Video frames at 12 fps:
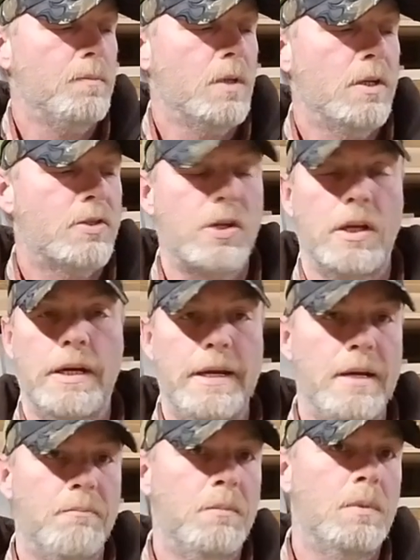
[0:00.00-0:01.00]

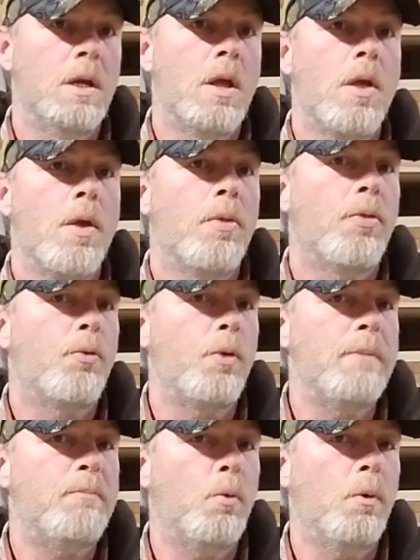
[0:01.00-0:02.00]
Selenium,
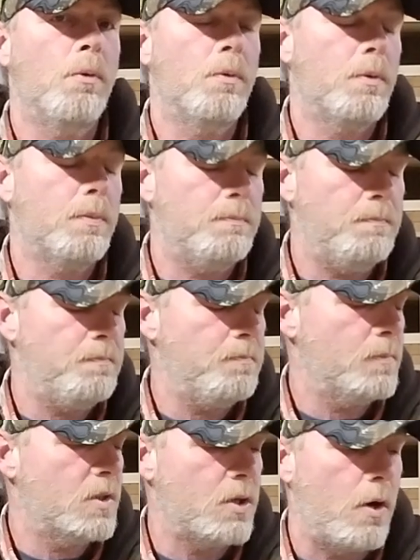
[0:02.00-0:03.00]
3 point,
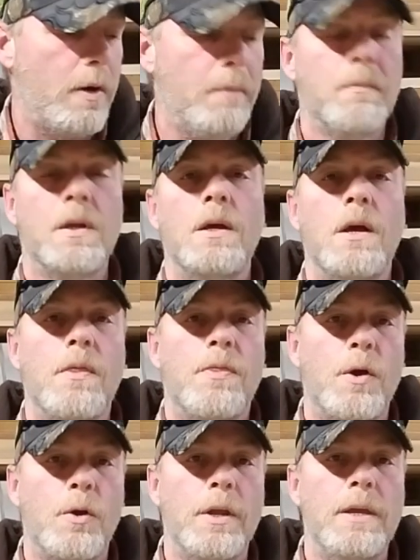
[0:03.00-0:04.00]
sorry,
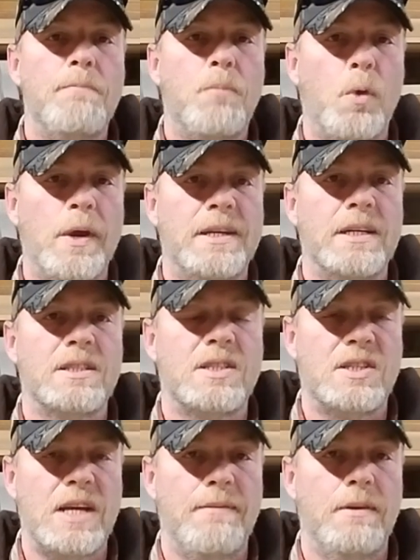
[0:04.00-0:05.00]

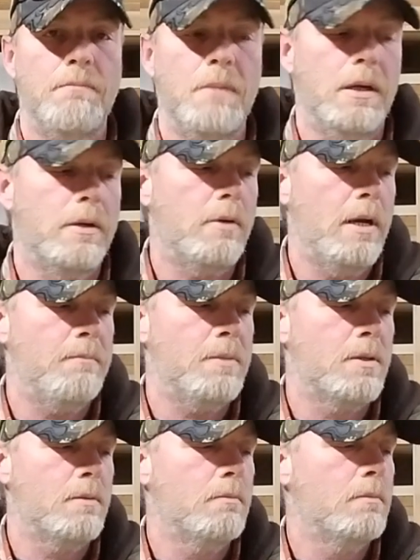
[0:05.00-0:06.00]
30.7
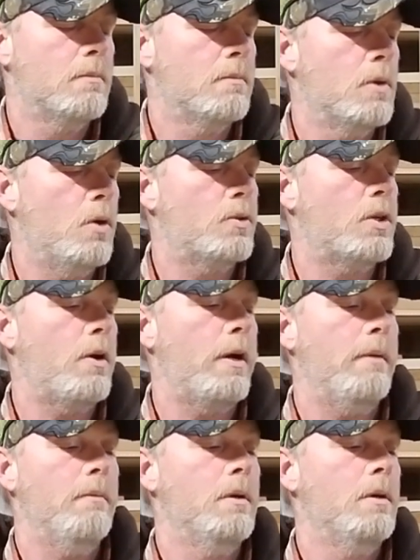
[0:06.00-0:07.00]
milligrams. Oh,
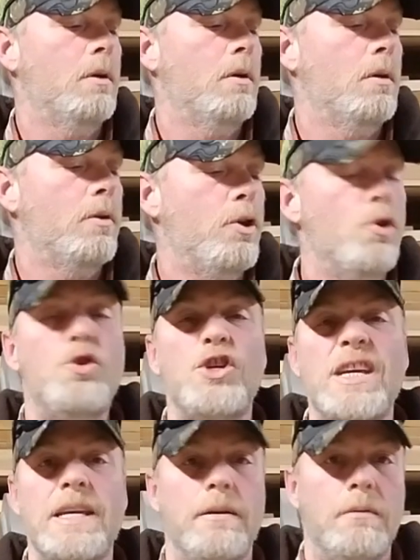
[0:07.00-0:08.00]
sorry, UG,
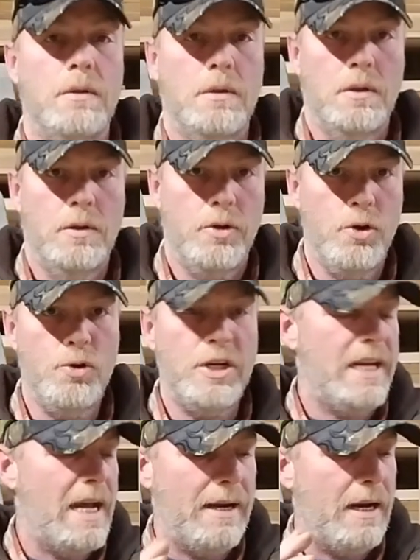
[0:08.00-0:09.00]
UG,
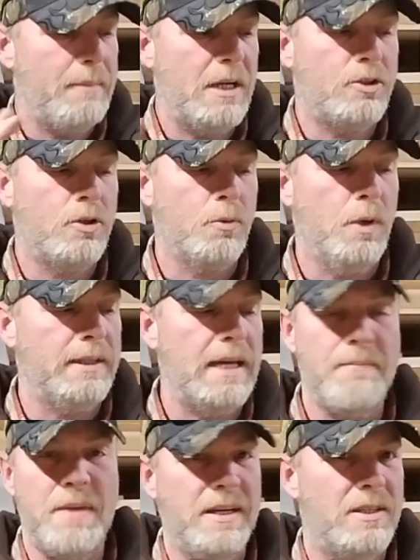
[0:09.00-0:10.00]
and I'm not sure what
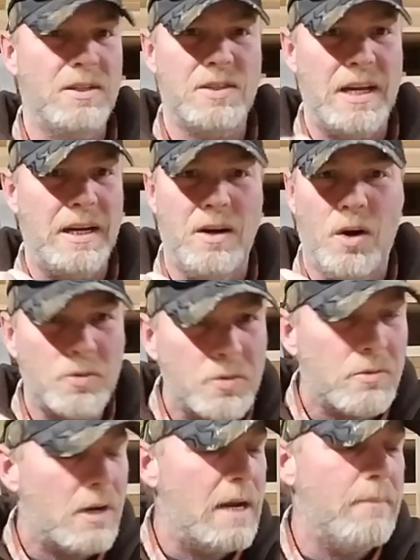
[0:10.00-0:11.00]
that means. Is that
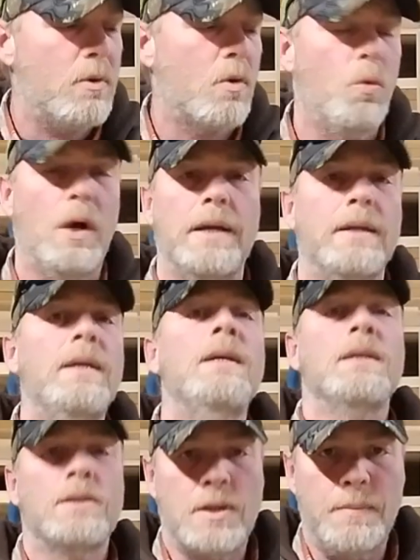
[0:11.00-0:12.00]
ultragram or what?
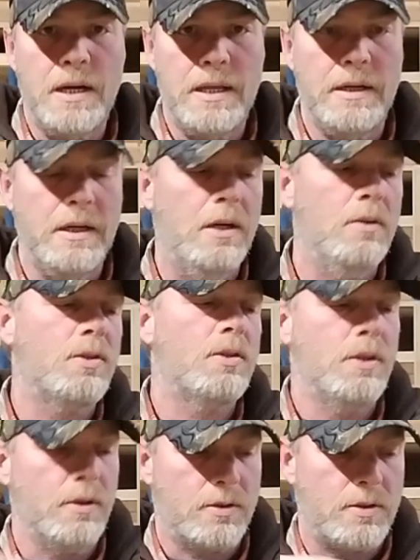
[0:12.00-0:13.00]
Somebody that knows,
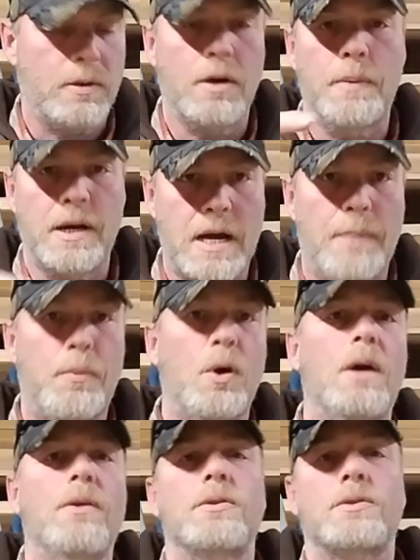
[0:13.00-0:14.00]
there's there'll be a couple
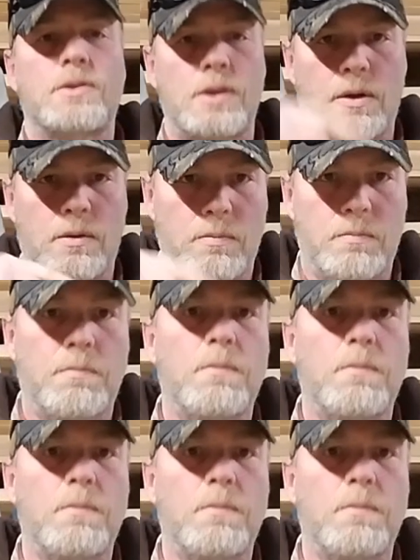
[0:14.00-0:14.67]
others, so